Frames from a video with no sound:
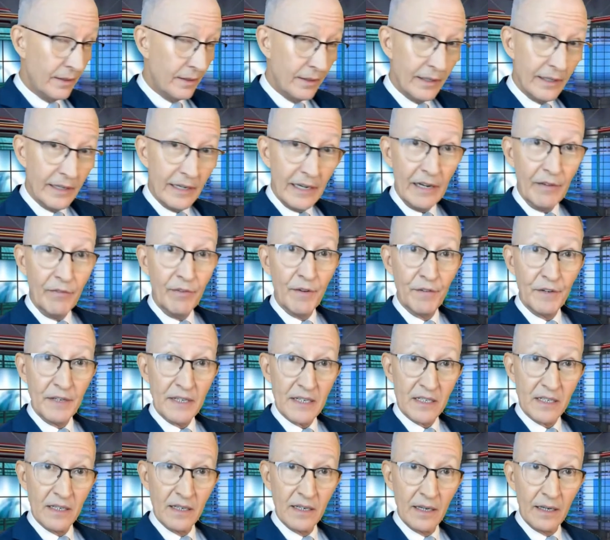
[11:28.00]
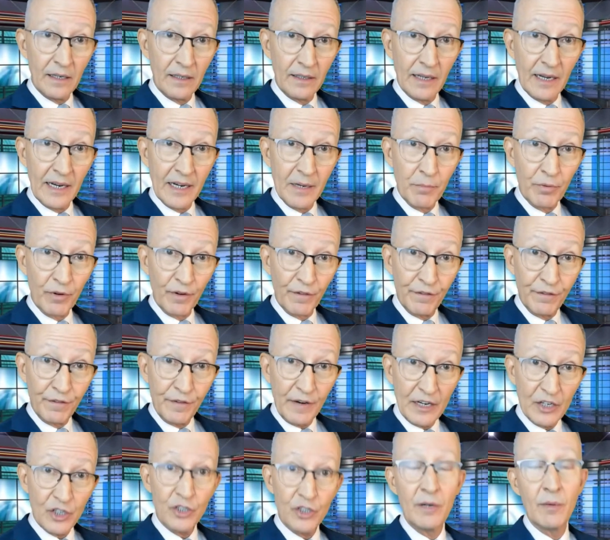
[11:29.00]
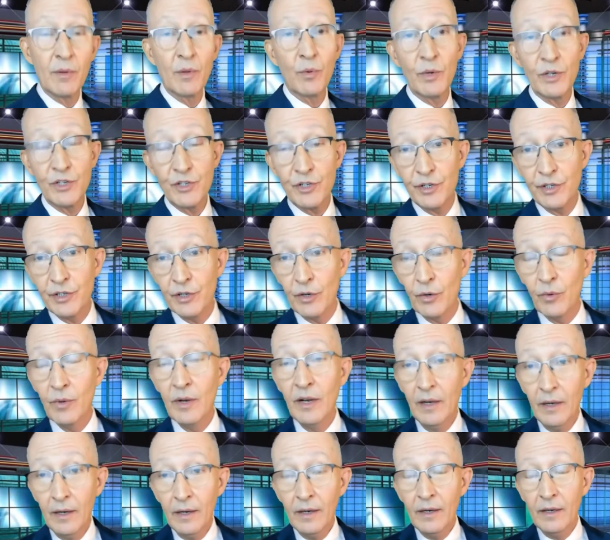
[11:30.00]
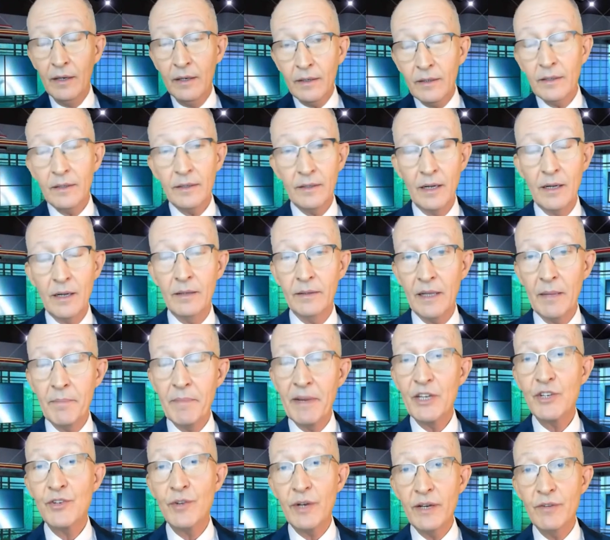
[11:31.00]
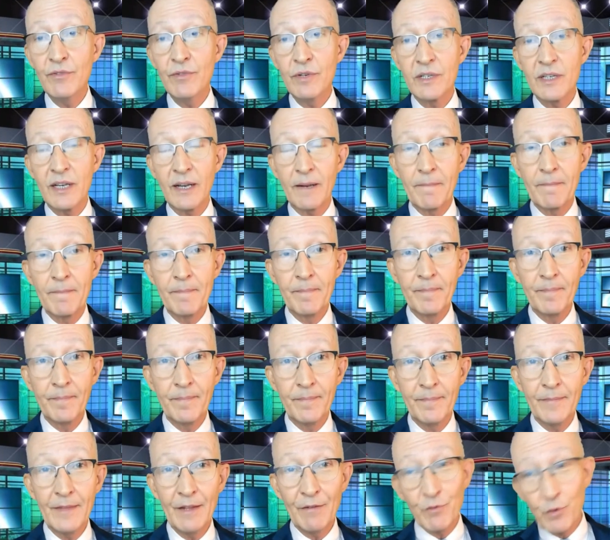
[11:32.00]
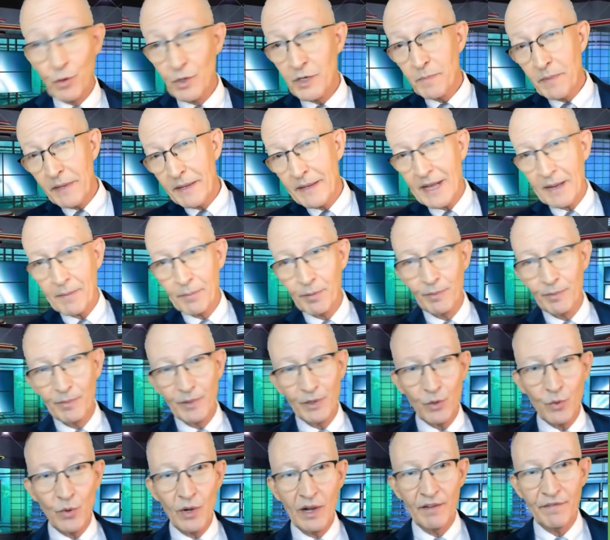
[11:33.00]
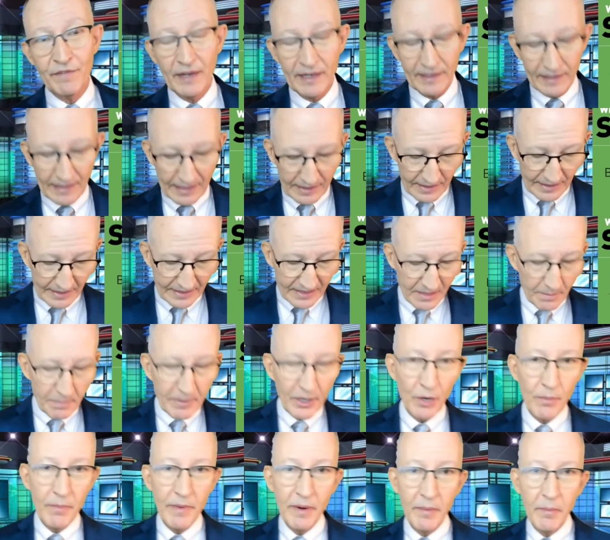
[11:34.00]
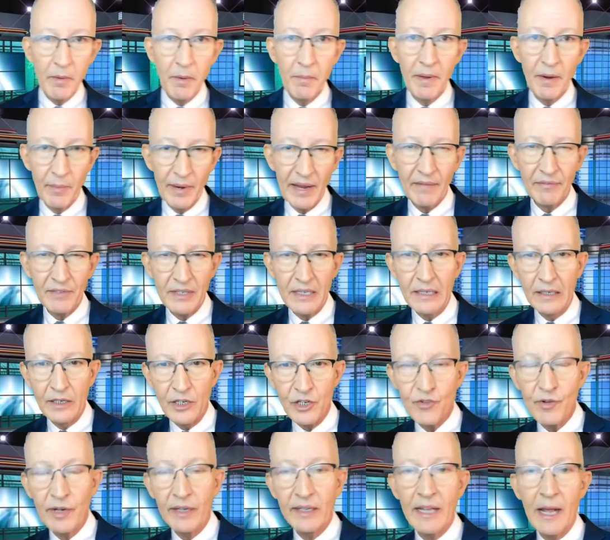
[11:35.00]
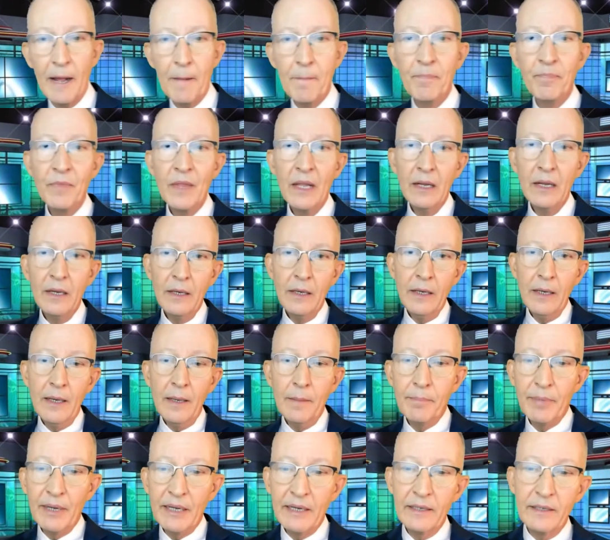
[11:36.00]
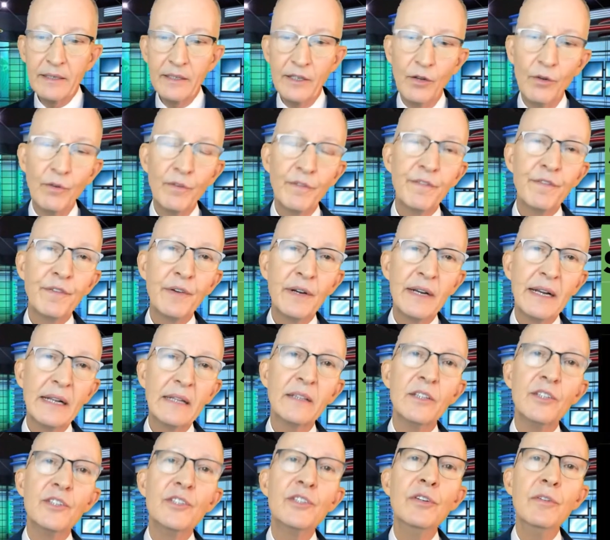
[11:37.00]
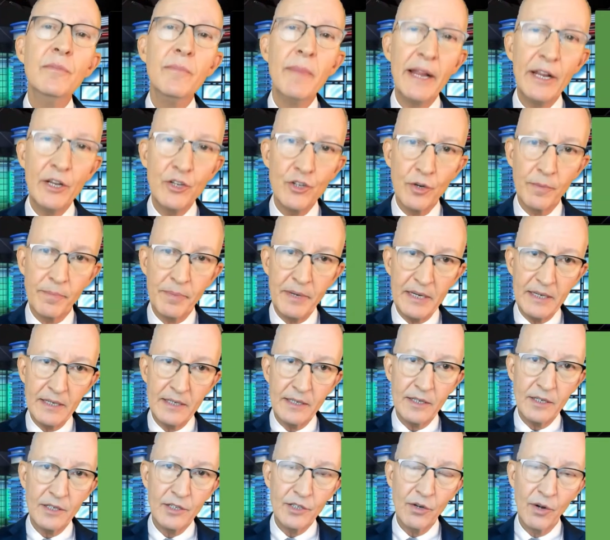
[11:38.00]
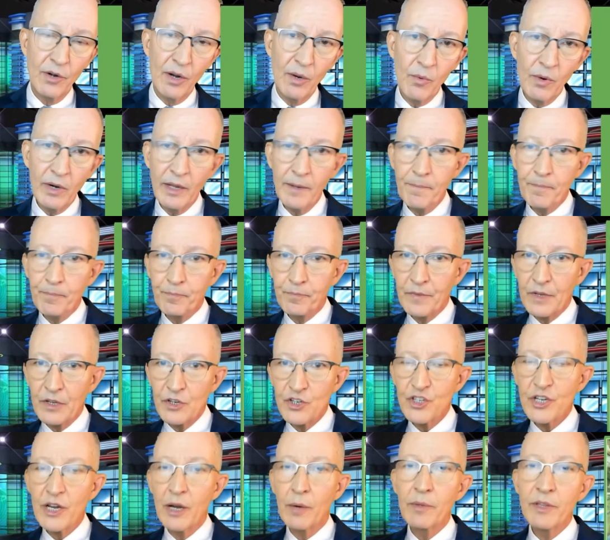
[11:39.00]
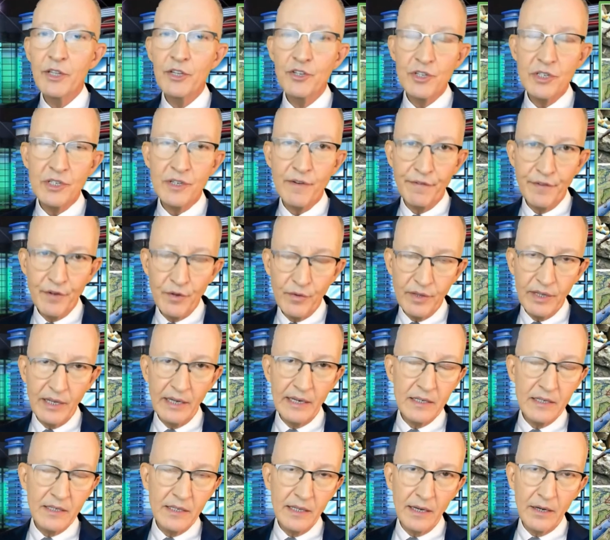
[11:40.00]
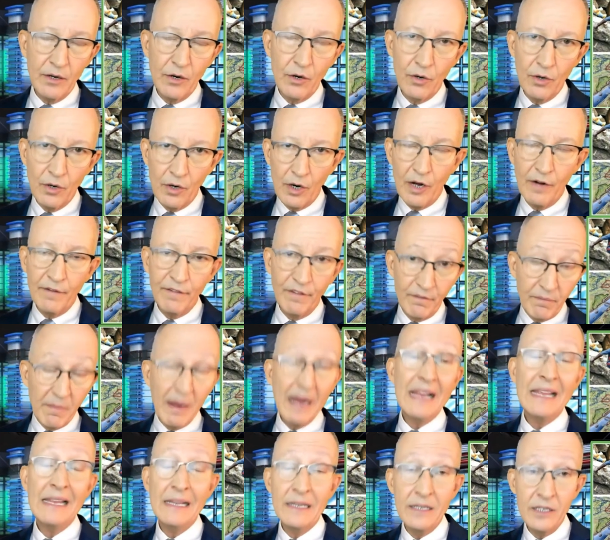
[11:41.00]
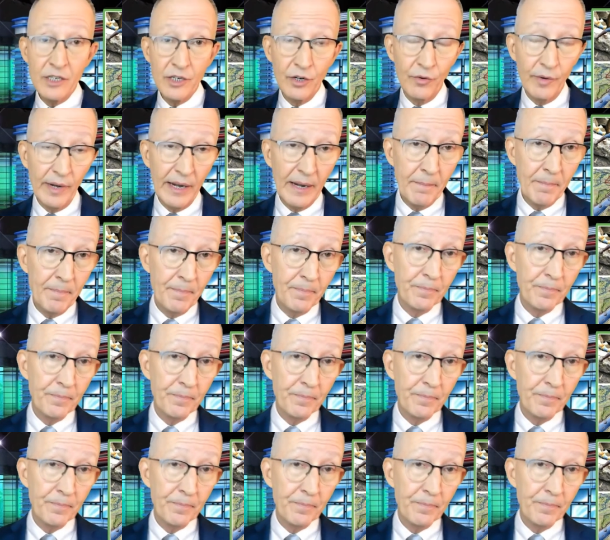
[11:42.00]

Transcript: even if it doesn't align professionally with what you do, that makes you interesting. Of course, be capable and qualified. That, that's a bare minimum, and we have to illustrate that. But don't forget the two major pieces. So I want to share with you just a few things that are off of my Instagram